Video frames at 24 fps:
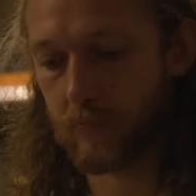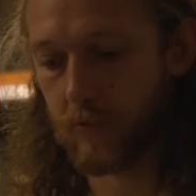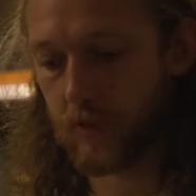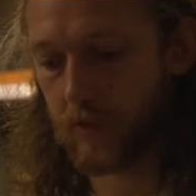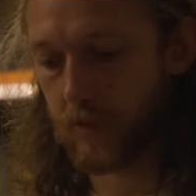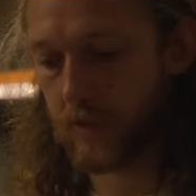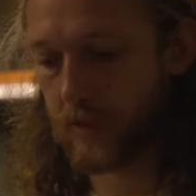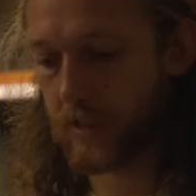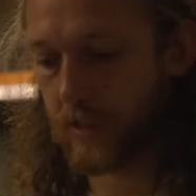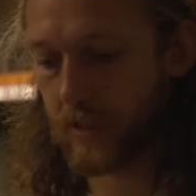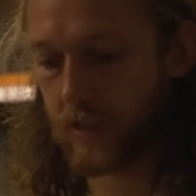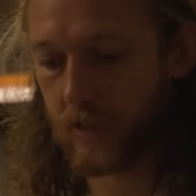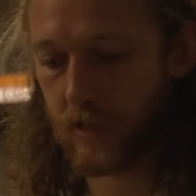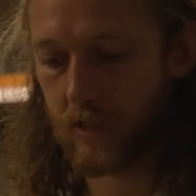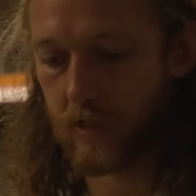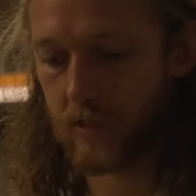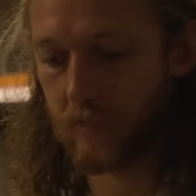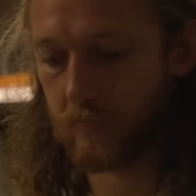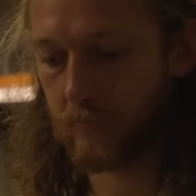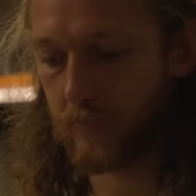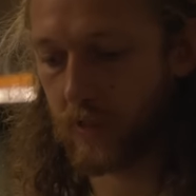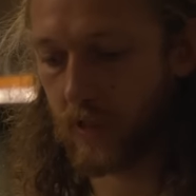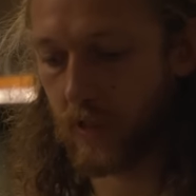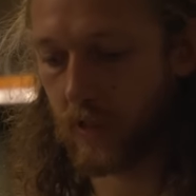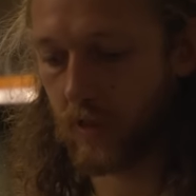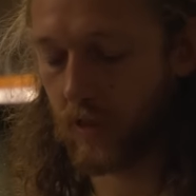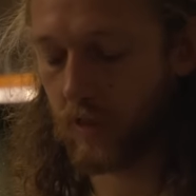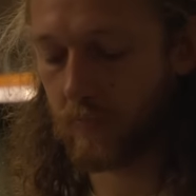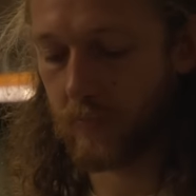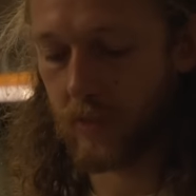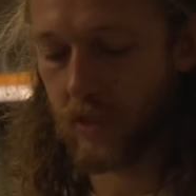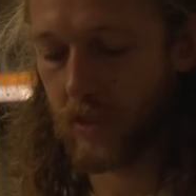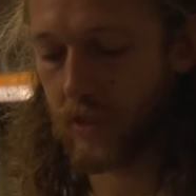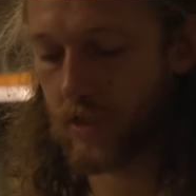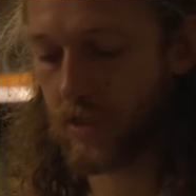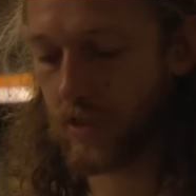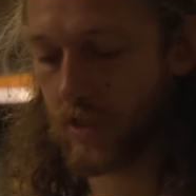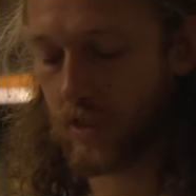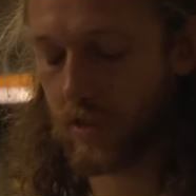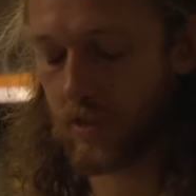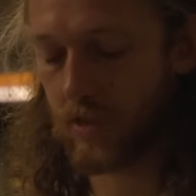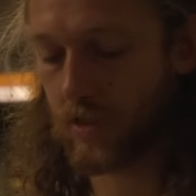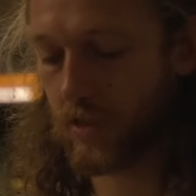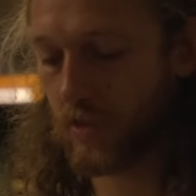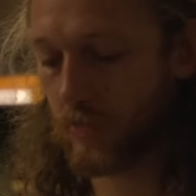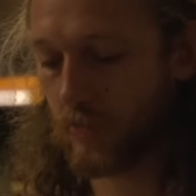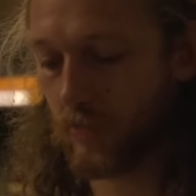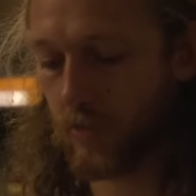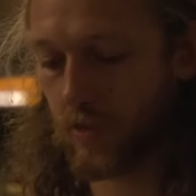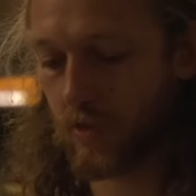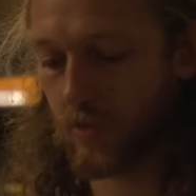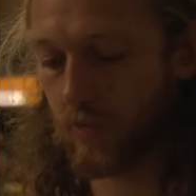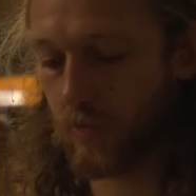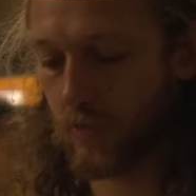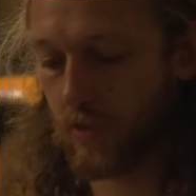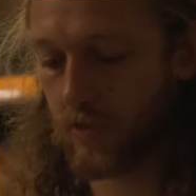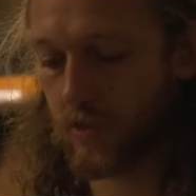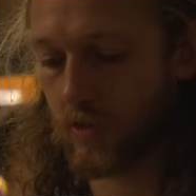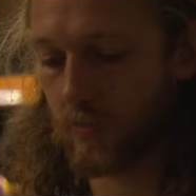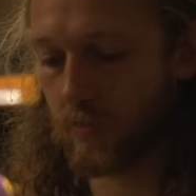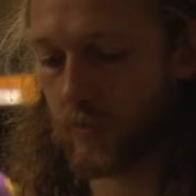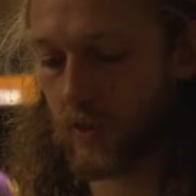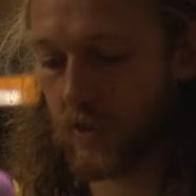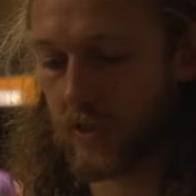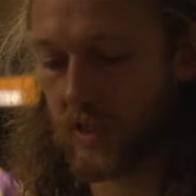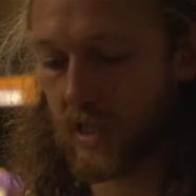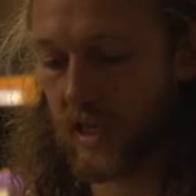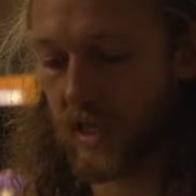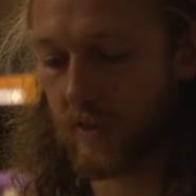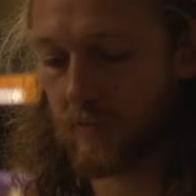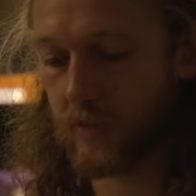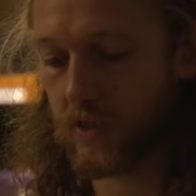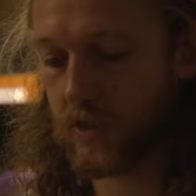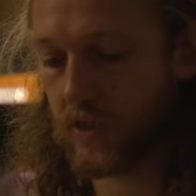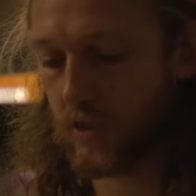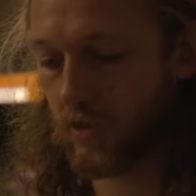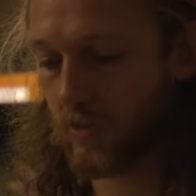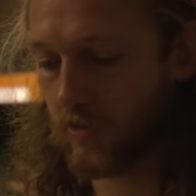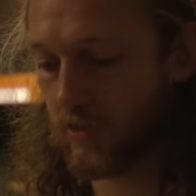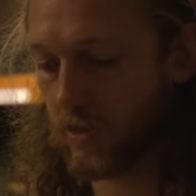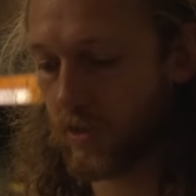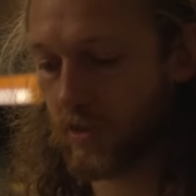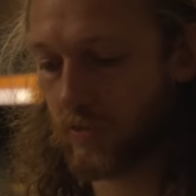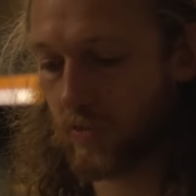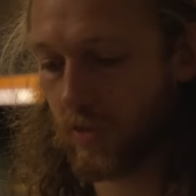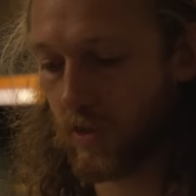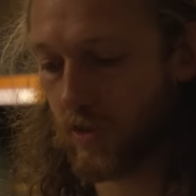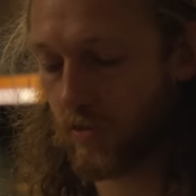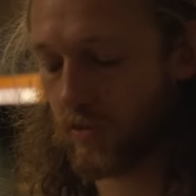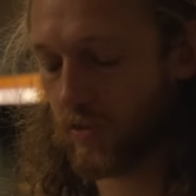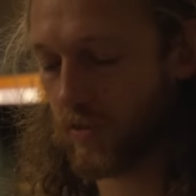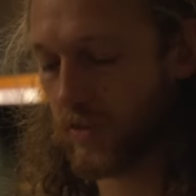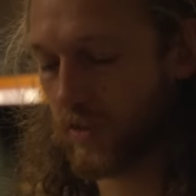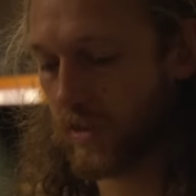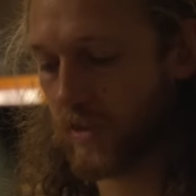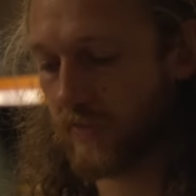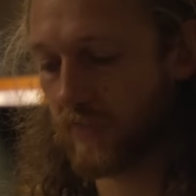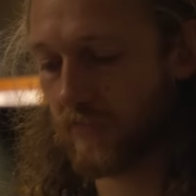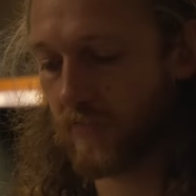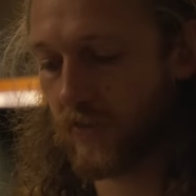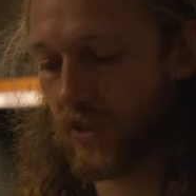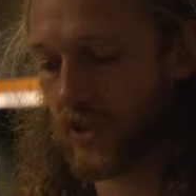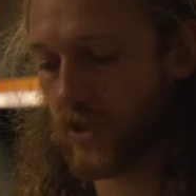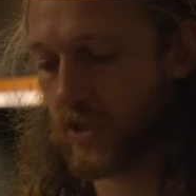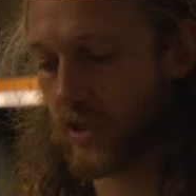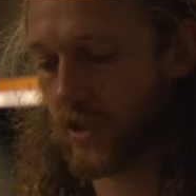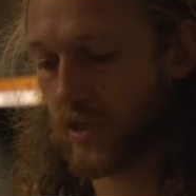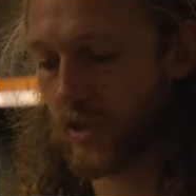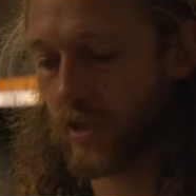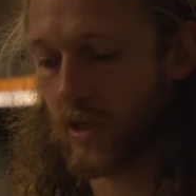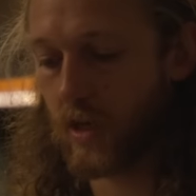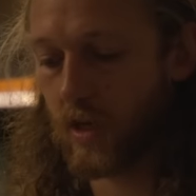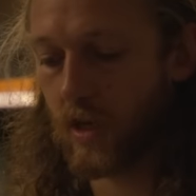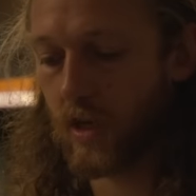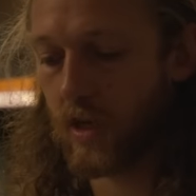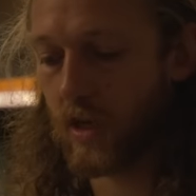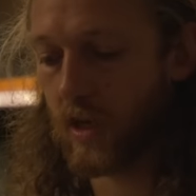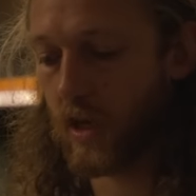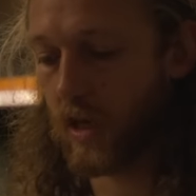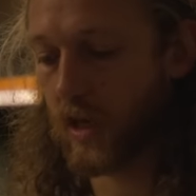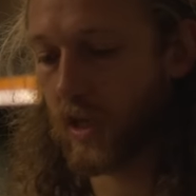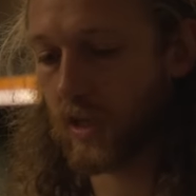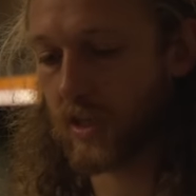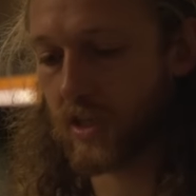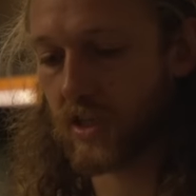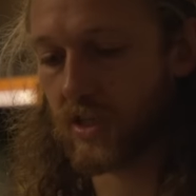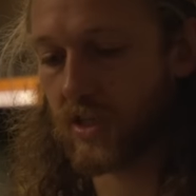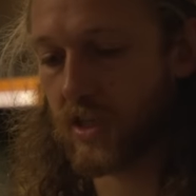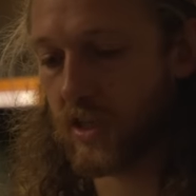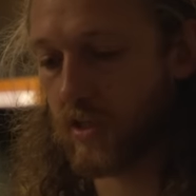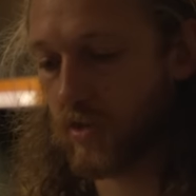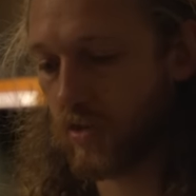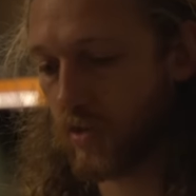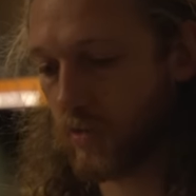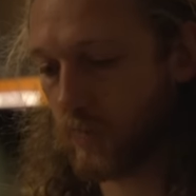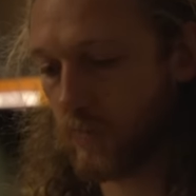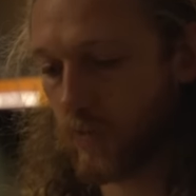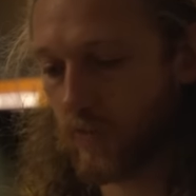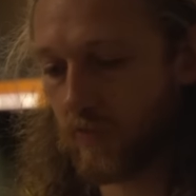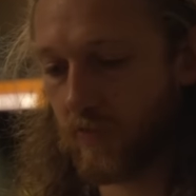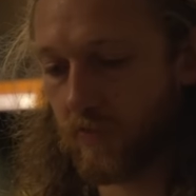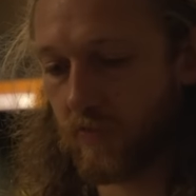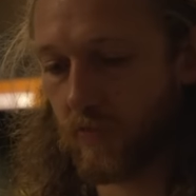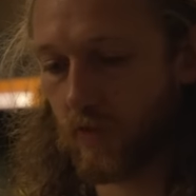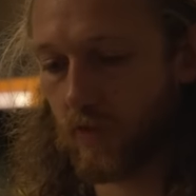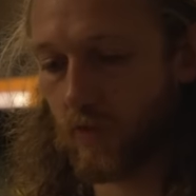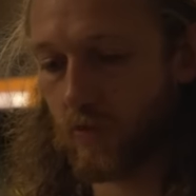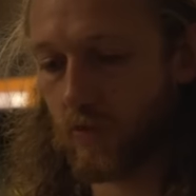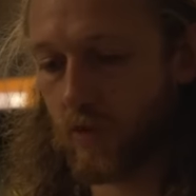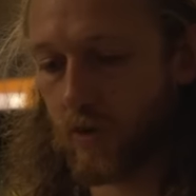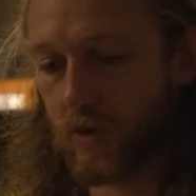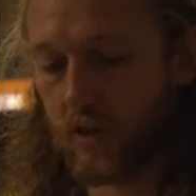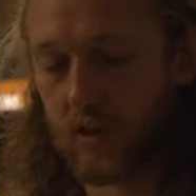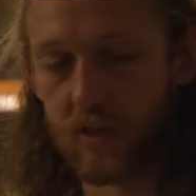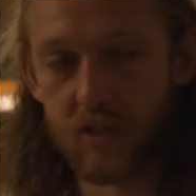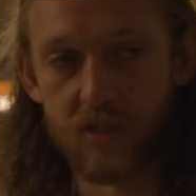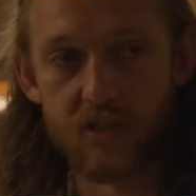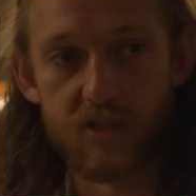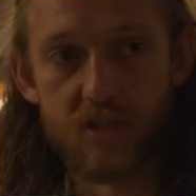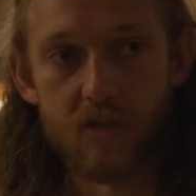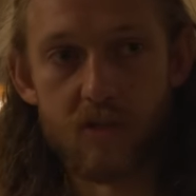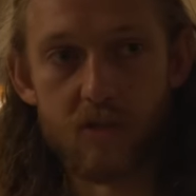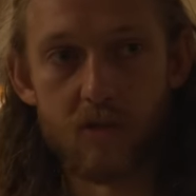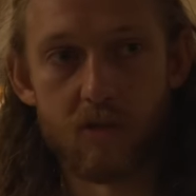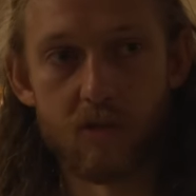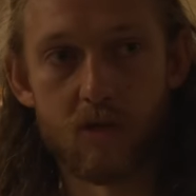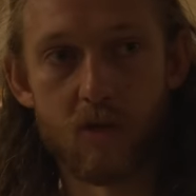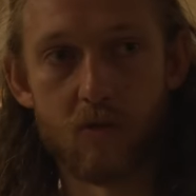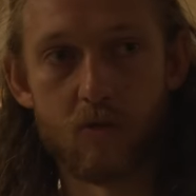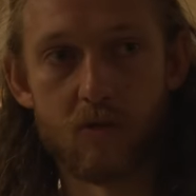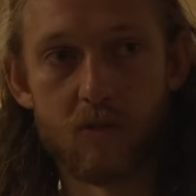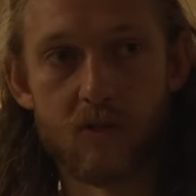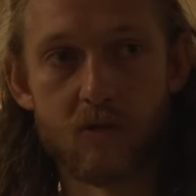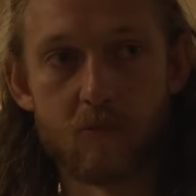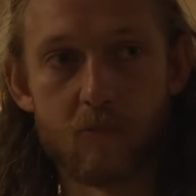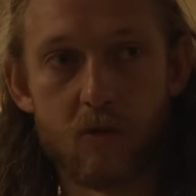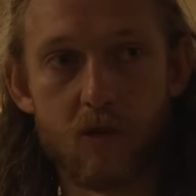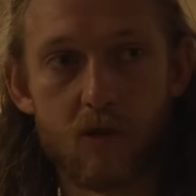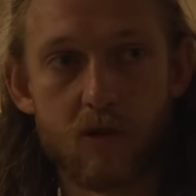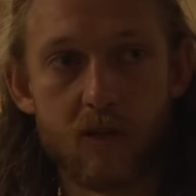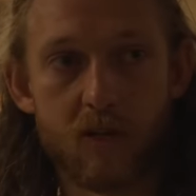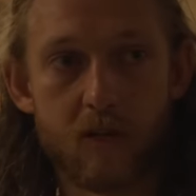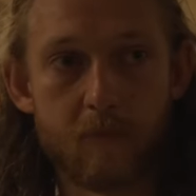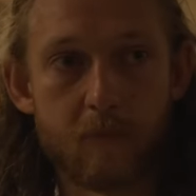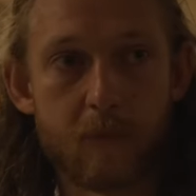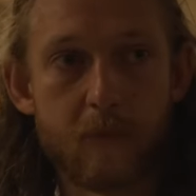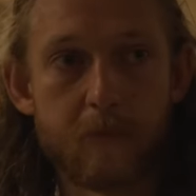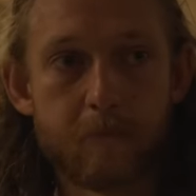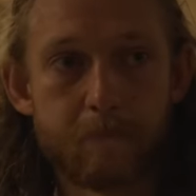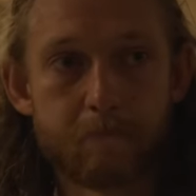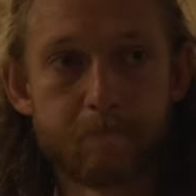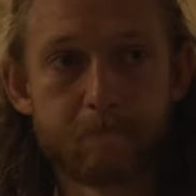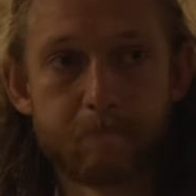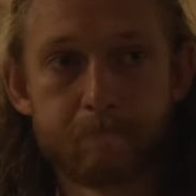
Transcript: But uh, you know, I mean, it's just we're, we're super excited to be to, to it on this vision, uh, continue to move forward, and continue to go win some ball games.